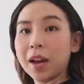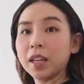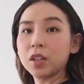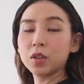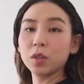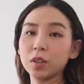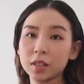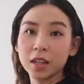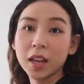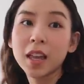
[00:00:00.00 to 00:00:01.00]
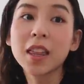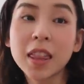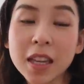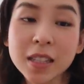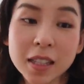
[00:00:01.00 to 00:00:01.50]
bike shorts.
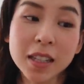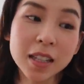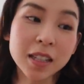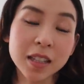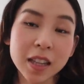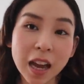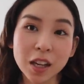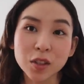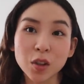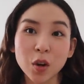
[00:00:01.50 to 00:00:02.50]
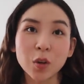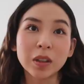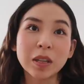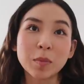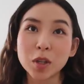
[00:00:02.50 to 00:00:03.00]
This is the actual
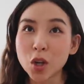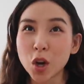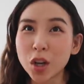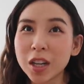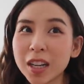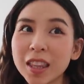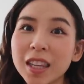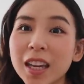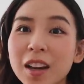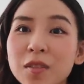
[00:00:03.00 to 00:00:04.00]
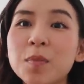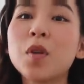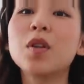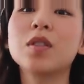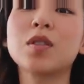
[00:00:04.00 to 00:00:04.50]
only maternity thing I've
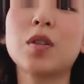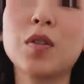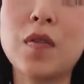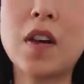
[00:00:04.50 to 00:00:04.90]
bought so